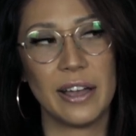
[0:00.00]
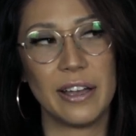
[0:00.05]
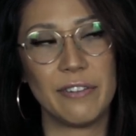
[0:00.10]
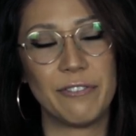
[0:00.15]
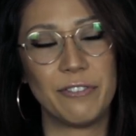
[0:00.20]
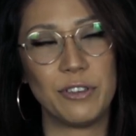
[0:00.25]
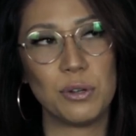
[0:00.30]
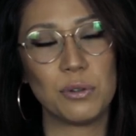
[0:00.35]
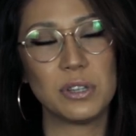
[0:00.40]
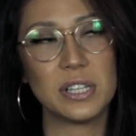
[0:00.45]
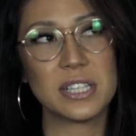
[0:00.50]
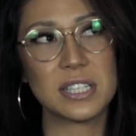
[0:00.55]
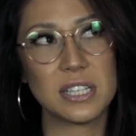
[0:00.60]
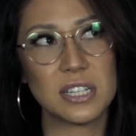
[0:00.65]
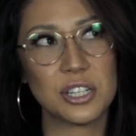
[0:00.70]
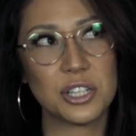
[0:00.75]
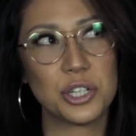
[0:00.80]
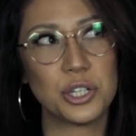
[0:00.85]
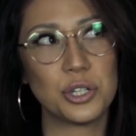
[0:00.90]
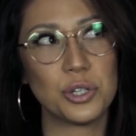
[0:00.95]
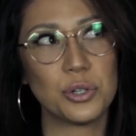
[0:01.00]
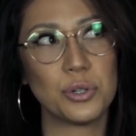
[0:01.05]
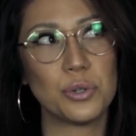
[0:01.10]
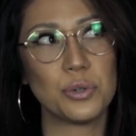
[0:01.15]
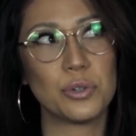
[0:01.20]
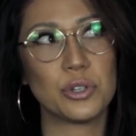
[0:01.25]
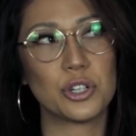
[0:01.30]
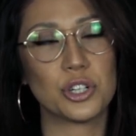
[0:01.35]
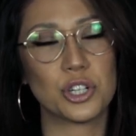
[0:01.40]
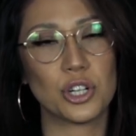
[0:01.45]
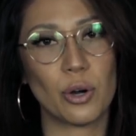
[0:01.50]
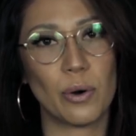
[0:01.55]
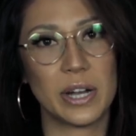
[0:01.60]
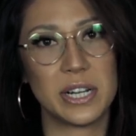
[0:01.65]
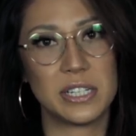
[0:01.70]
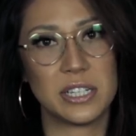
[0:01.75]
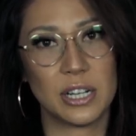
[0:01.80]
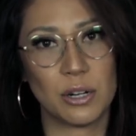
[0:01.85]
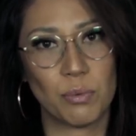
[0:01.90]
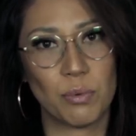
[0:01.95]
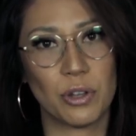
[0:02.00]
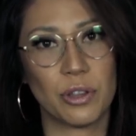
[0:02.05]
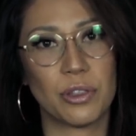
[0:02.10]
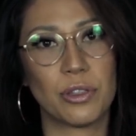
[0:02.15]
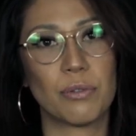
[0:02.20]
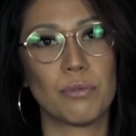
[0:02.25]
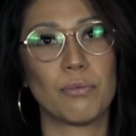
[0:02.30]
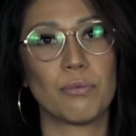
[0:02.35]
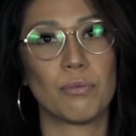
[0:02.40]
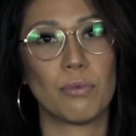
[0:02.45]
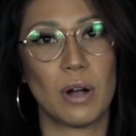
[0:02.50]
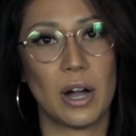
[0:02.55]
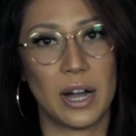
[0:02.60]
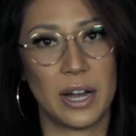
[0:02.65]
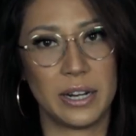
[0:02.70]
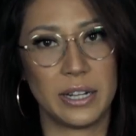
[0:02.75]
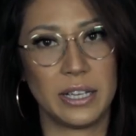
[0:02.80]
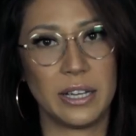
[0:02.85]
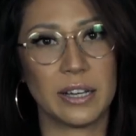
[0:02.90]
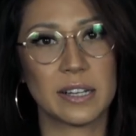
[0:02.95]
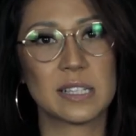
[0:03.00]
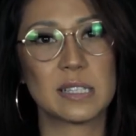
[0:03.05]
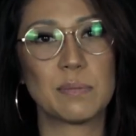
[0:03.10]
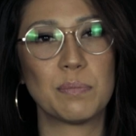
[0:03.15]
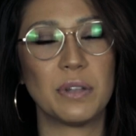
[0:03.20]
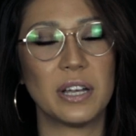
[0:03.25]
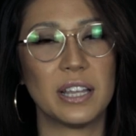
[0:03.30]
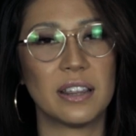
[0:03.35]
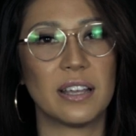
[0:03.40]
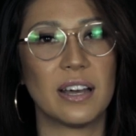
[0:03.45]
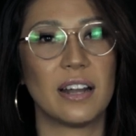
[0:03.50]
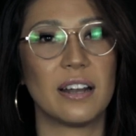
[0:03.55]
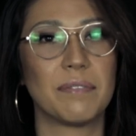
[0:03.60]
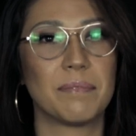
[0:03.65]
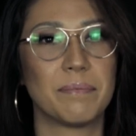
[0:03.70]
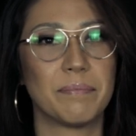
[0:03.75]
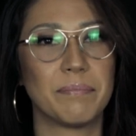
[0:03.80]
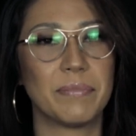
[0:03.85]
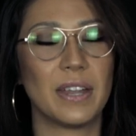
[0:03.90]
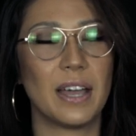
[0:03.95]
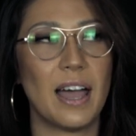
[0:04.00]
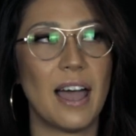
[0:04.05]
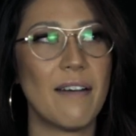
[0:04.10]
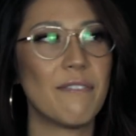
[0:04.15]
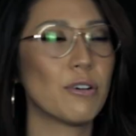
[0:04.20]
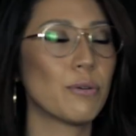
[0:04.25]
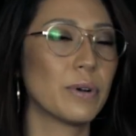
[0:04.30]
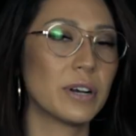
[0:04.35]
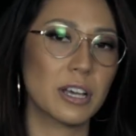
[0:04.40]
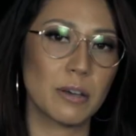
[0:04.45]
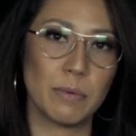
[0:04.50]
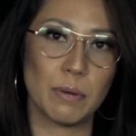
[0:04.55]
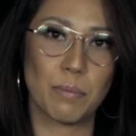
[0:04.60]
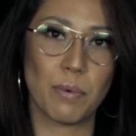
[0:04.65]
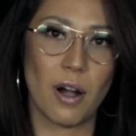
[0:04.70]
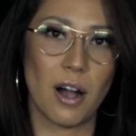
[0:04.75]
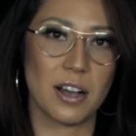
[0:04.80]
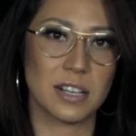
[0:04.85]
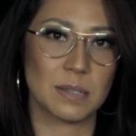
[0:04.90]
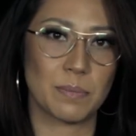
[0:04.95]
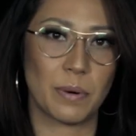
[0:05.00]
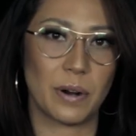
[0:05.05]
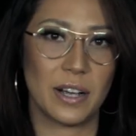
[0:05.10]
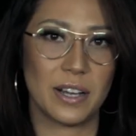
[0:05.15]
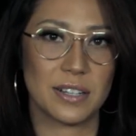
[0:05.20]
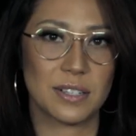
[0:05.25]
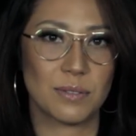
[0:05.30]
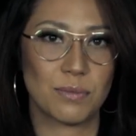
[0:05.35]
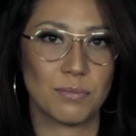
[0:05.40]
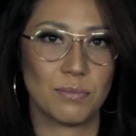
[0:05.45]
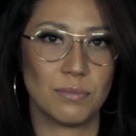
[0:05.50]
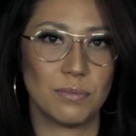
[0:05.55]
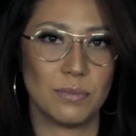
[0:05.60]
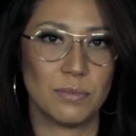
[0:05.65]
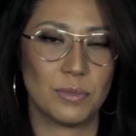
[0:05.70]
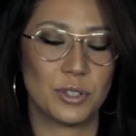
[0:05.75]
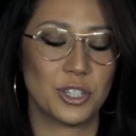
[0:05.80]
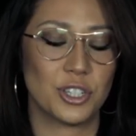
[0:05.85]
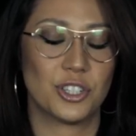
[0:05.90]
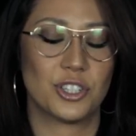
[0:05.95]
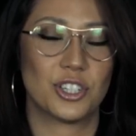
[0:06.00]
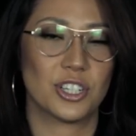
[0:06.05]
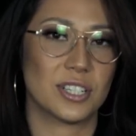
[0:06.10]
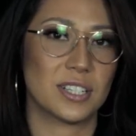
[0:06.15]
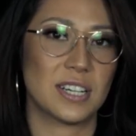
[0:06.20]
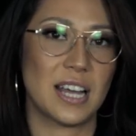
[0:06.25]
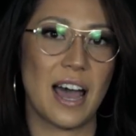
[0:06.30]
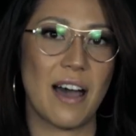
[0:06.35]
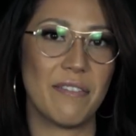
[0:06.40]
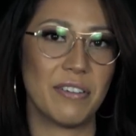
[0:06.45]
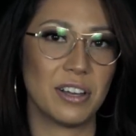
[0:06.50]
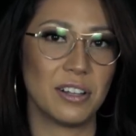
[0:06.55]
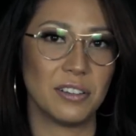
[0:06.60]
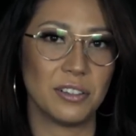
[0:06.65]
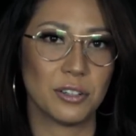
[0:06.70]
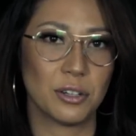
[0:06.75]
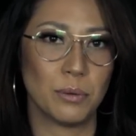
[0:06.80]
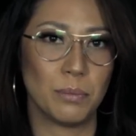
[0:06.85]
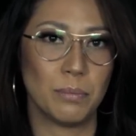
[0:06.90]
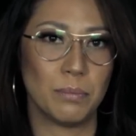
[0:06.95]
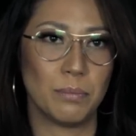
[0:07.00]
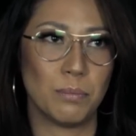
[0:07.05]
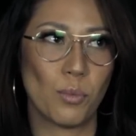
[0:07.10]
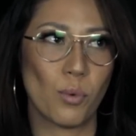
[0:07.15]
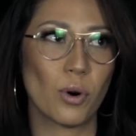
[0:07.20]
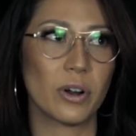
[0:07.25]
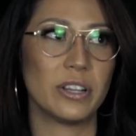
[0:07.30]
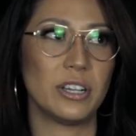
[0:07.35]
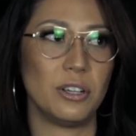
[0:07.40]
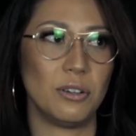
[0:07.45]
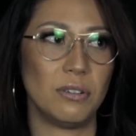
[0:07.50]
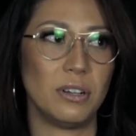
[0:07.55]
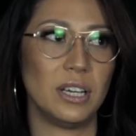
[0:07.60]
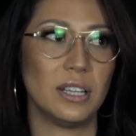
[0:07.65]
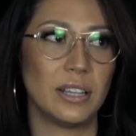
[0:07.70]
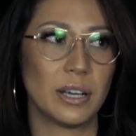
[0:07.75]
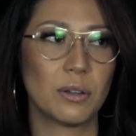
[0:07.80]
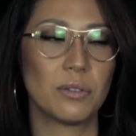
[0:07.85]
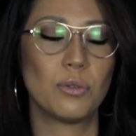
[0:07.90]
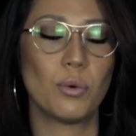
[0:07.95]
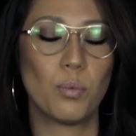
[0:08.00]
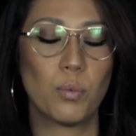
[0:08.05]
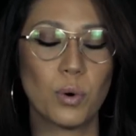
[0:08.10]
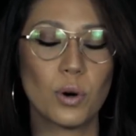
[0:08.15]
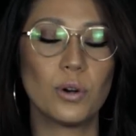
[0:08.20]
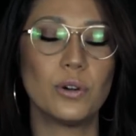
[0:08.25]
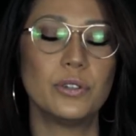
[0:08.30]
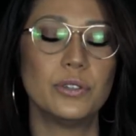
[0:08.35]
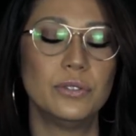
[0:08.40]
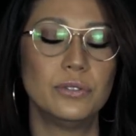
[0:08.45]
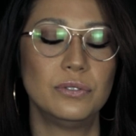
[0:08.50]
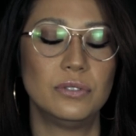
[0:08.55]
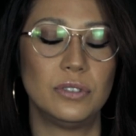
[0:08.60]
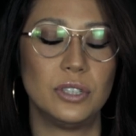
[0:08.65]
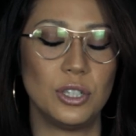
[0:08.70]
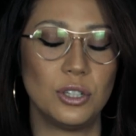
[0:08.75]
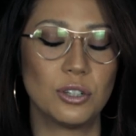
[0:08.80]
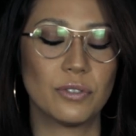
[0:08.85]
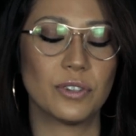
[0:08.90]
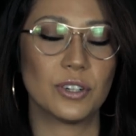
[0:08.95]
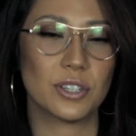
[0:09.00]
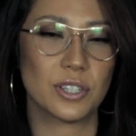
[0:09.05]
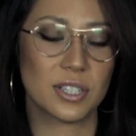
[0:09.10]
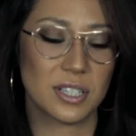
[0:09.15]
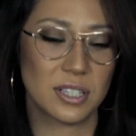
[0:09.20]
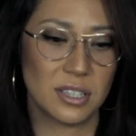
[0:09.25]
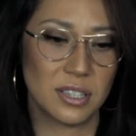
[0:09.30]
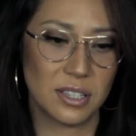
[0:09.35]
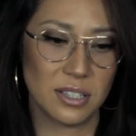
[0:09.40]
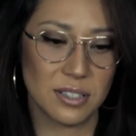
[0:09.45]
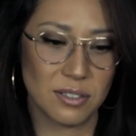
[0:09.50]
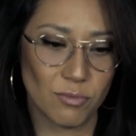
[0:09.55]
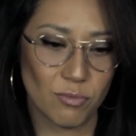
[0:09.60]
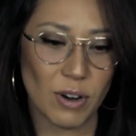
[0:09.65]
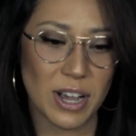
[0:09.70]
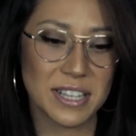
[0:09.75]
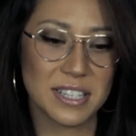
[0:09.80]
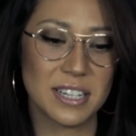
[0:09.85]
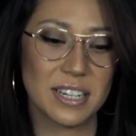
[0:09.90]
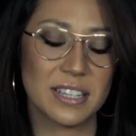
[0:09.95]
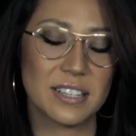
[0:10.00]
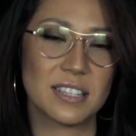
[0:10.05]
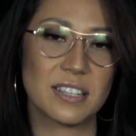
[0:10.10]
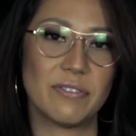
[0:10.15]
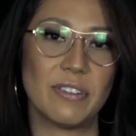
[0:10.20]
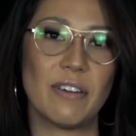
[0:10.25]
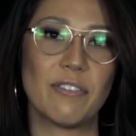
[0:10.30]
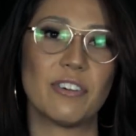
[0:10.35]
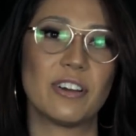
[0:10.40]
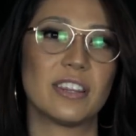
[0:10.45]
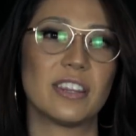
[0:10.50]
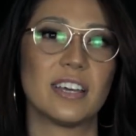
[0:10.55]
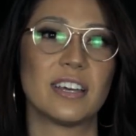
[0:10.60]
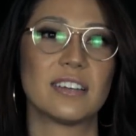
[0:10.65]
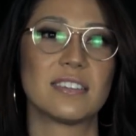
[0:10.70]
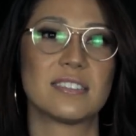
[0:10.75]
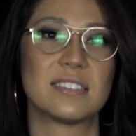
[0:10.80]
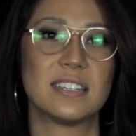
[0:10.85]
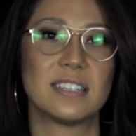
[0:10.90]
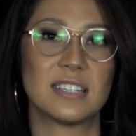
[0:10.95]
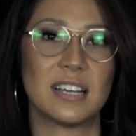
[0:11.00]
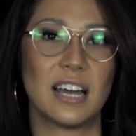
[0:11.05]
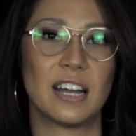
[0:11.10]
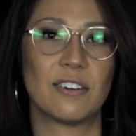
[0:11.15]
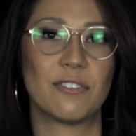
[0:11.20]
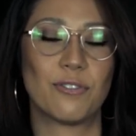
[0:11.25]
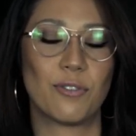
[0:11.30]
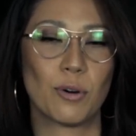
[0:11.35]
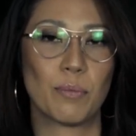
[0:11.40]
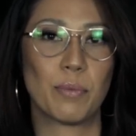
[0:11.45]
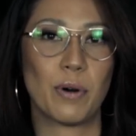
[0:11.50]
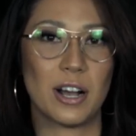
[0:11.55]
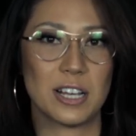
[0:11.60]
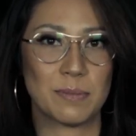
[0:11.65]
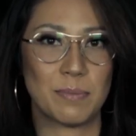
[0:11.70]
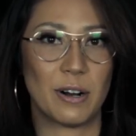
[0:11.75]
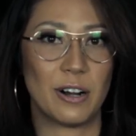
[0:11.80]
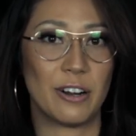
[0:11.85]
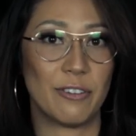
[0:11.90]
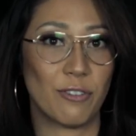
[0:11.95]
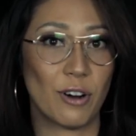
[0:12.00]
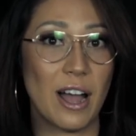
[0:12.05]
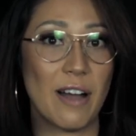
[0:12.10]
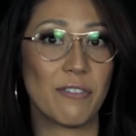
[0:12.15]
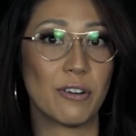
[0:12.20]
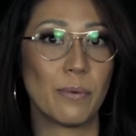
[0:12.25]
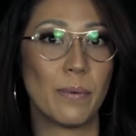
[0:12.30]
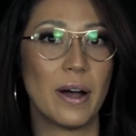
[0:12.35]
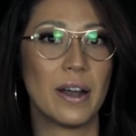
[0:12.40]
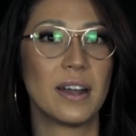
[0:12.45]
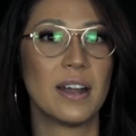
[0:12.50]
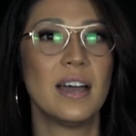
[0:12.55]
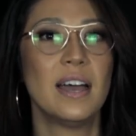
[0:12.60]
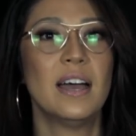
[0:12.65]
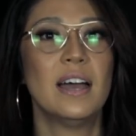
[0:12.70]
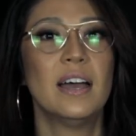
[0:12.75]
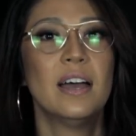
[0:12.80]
If you listen to the show I did with Rudd, he explained that everyone can be prosperous, which is just having a little more than you need. Like the world, the universe, the resonance of everything is designed for prosperity for everyone.